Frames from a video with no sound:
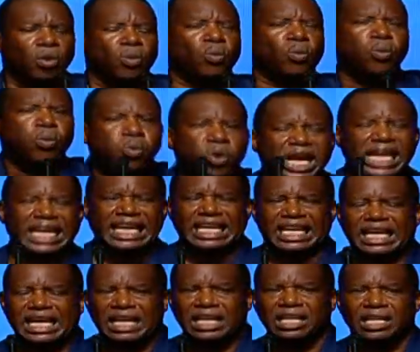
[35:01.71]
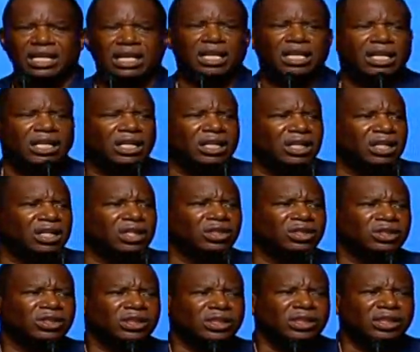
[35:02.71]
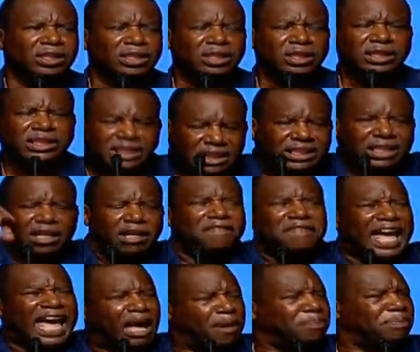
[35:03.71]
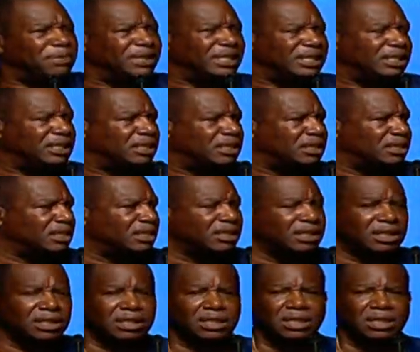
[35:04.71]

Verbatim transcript: when stuff happens.